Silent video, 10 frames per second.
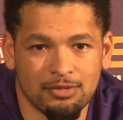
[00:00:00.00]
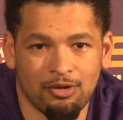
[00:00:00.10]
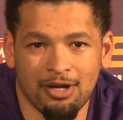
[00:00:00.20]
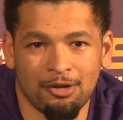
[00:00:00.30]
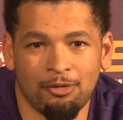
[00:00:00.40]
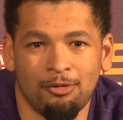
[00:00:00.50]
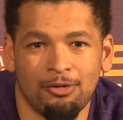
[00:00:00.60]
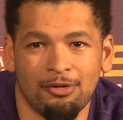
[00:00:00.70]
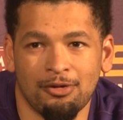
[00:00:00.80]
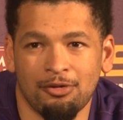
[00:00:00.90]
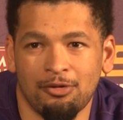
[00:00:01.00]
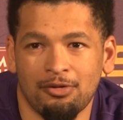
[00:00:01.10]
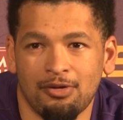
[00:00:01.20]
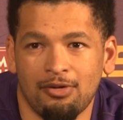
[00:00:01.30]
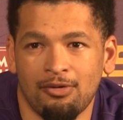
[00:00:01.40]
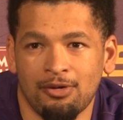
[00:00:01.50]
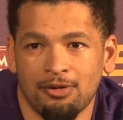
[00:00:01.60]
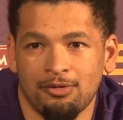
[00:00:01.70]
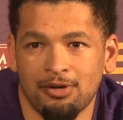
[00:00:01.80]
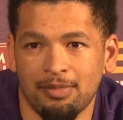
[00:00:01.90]
You know, I can go on
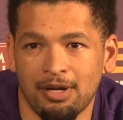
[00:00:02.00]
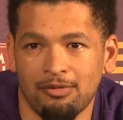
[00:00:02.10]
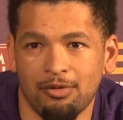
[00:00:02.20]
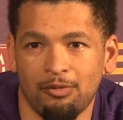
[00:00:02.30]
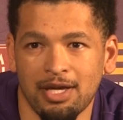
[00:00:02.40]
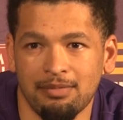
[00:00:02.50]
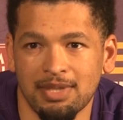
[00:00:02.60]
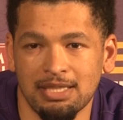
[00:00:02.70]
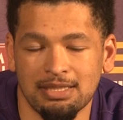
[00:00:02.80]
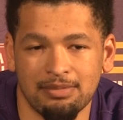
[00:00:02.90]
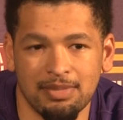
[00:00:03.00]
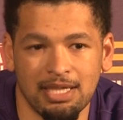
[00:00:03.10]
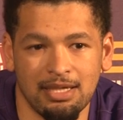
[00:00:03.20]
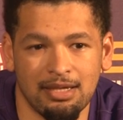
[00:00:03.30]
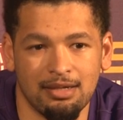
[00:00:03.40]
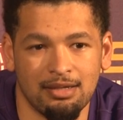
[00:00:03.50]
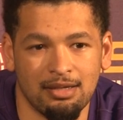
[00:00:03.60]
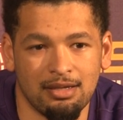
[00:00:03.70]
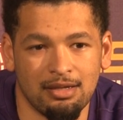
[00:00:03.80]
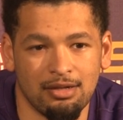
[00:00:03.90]
and on about what Wade means to me, and
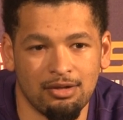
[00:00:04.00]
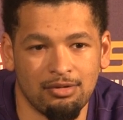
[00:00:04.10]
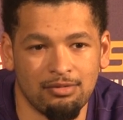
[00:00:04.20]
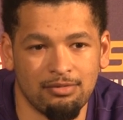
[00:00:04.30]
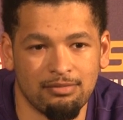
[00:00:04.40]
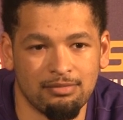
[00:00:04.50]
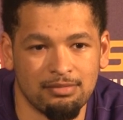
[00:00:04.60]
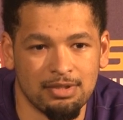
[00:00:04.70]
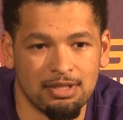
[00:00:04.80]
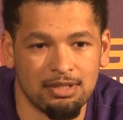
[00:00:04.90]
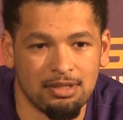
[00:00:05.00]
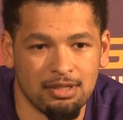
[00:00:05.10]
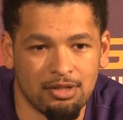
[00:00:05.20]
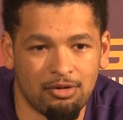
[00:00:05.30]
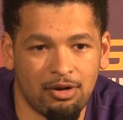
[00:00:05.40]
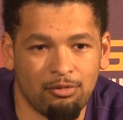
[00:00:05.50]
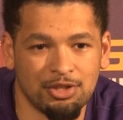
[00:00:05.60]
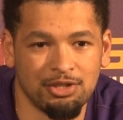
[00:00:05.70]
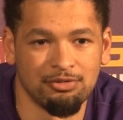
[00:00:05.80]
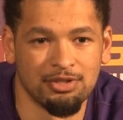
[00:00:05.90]
you know, I
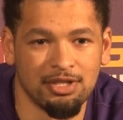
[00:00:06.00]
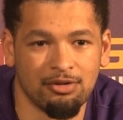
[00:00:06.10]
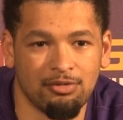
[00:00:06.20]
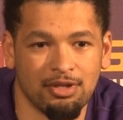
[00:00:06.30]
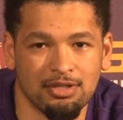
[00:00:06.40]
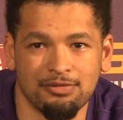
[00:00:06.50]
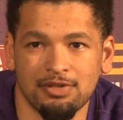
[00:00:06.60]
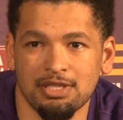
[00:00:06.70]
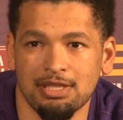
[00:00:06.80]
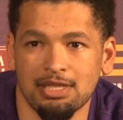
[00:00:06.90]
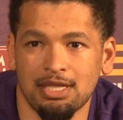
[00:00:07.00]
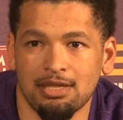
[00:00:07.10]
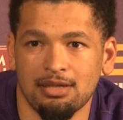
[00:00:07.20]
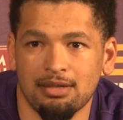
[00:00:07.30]
wish he was here with us physically,